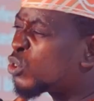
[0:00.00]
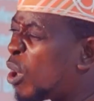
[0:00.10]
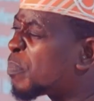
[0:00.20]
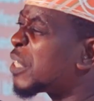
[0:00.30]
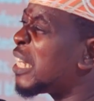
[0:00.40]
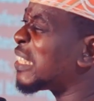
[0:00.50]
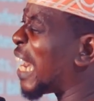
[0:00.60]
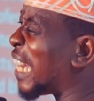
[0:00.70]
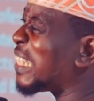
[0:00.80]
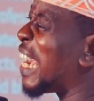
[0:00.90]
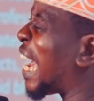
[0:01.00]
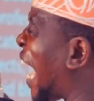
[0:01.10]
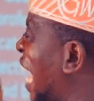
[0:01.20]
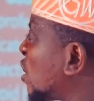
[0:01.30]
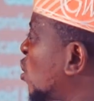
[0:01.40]
something that can
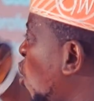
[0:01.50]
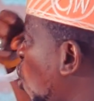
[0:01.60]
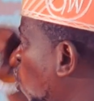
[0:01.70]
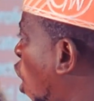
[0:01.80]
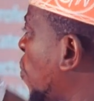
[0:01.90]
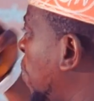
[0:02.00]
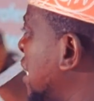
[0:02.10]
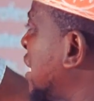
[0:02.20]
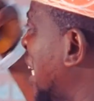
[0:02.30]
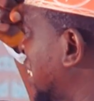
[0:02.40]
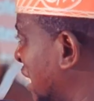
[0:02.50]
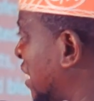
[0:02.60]
enhance workplace ethics,